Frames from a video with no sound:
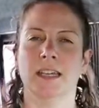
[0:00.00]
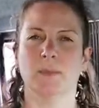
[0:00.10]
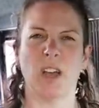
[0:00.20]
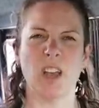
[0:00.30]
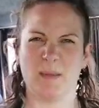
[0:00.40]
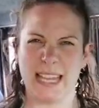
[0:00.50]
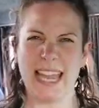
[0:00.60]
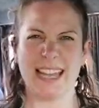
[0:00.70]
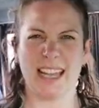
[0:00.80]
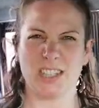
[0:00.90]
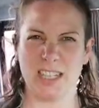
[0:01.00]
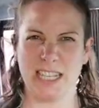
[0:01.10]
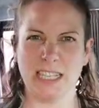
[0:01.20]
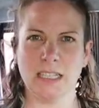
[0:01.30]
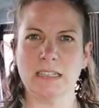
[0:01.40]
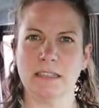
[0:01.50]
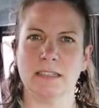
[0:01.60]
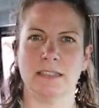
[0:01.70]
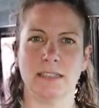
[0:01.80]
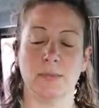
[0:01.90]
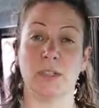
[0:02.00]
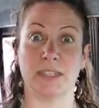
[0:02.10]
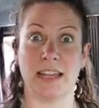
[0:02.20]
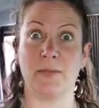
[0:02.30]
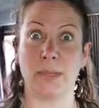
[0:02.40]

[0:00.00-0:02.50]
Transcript: My arm's ache actually. That's because I haven't